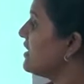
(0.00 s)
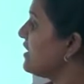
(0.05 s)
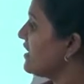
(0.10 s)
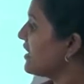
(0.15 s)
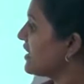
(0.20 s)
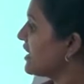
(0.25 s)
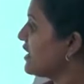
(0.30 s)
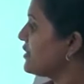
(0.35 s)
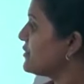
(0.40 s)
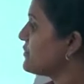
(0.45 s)

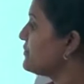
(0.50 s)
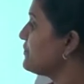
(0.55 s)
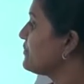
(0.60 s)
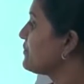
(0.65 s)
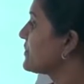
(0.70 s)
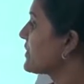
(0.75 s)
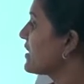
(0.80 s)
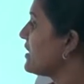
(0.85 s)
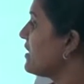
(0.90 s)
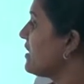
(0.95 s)
Again,
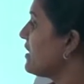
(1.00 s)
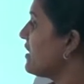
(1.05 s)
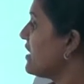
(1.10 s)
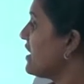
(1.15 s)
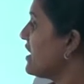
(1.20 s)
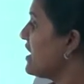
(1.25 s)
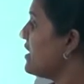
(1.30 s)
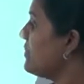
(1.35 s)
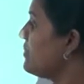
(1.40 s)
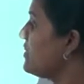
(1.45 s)

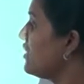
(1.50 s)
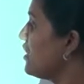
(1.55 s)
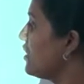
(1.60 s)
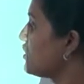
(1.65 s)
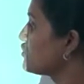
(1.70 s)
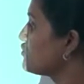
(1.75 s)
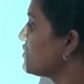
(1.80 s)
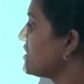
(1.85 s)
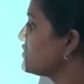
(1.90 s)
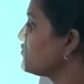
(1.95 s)
A
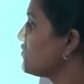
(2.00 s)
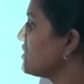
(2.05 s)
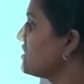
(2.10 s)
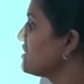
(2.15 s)
belongs to S1